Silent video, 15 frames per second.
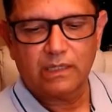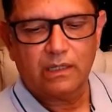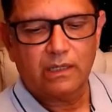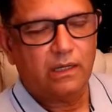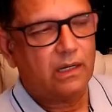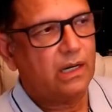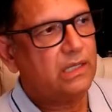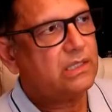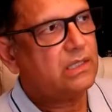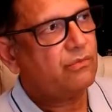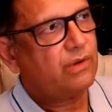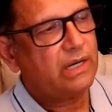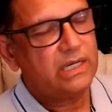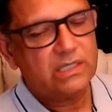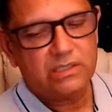
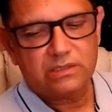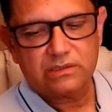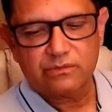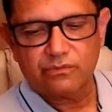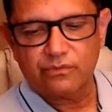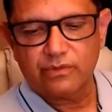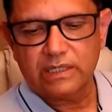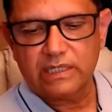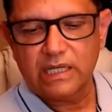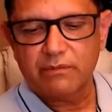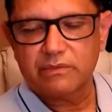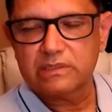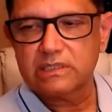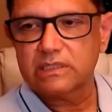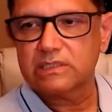Otherwise, what
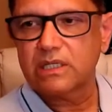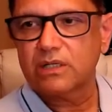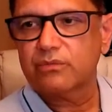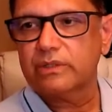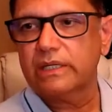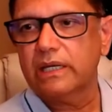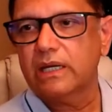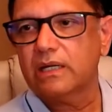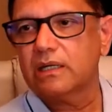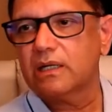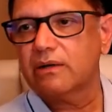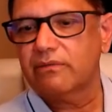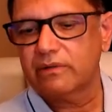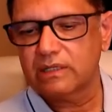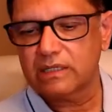happens is that we end up
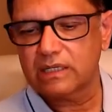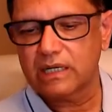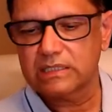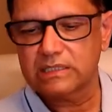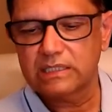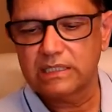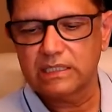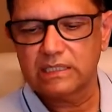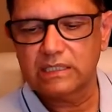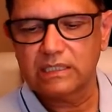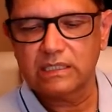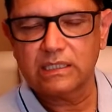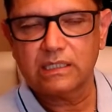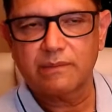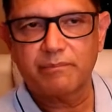
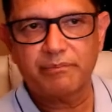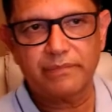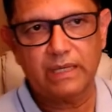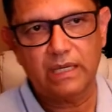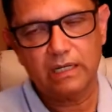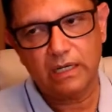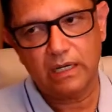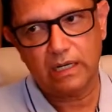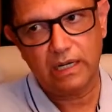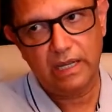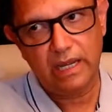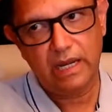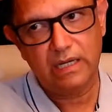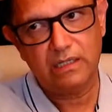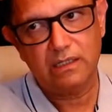translating in our
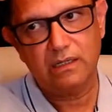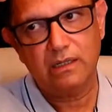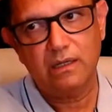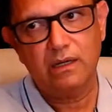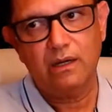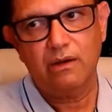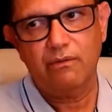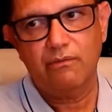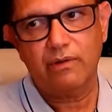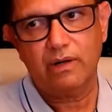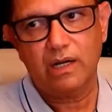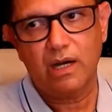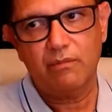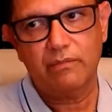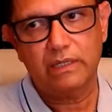head
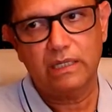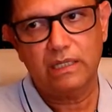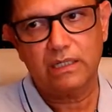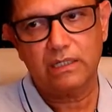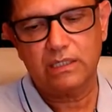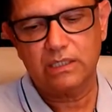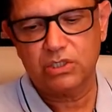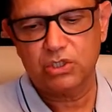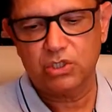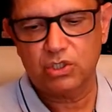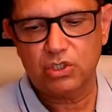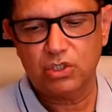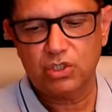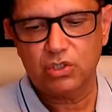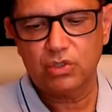from English
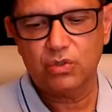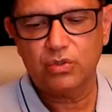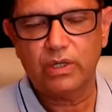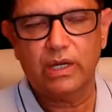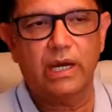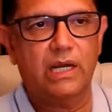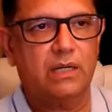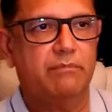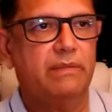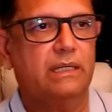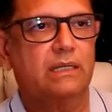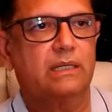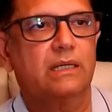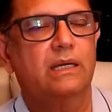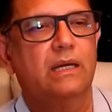to Arabic.
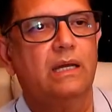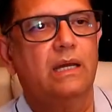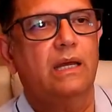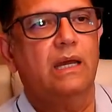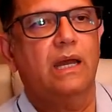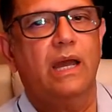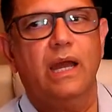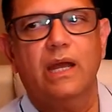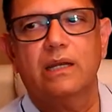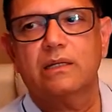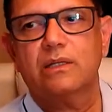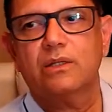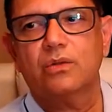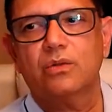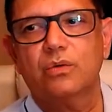And
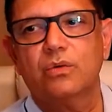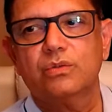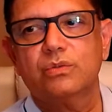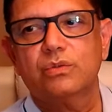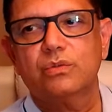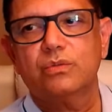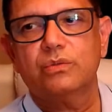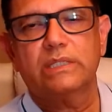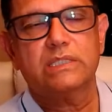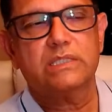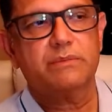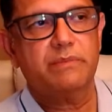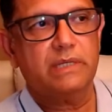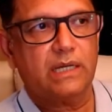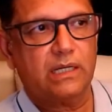those who then
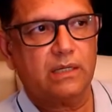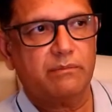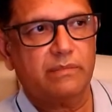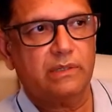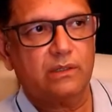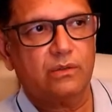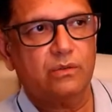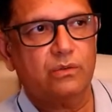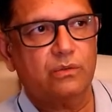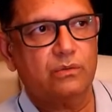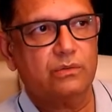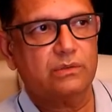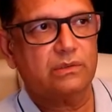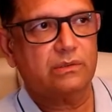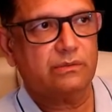speak Arabic,
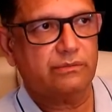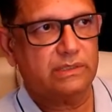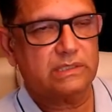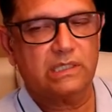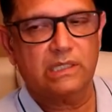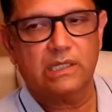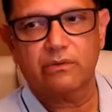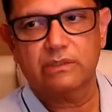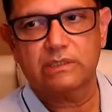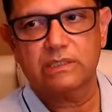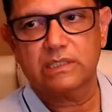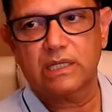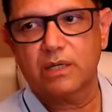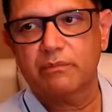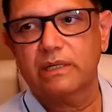whose first language is
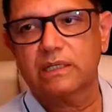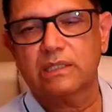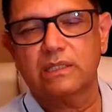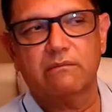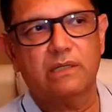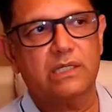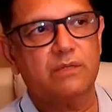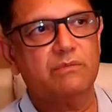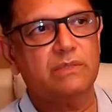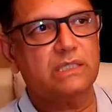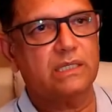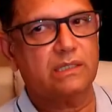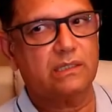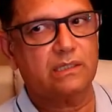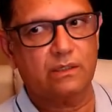Arabic, they will
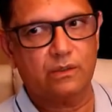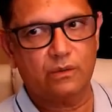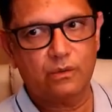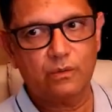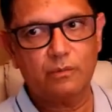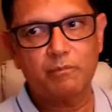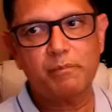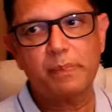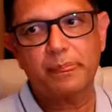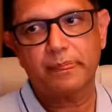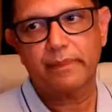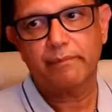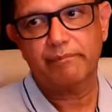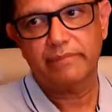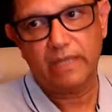immediately know
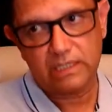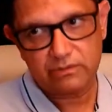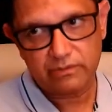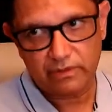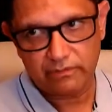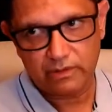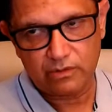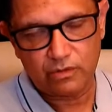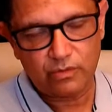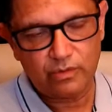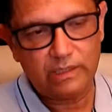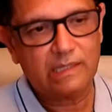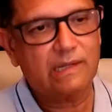that's what we are doing,